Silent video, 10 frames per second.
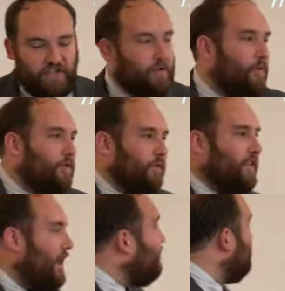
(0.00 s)
sword will
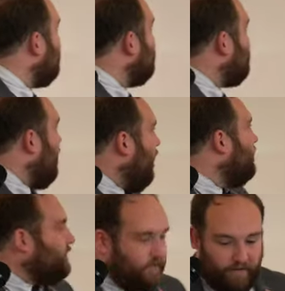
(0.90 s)
never
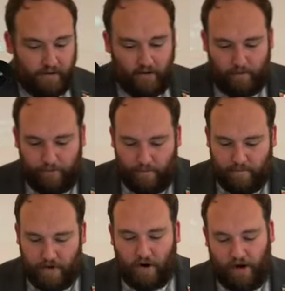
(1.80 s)
depart
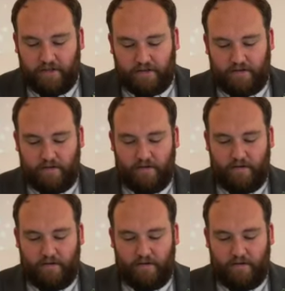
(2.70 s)
from your house,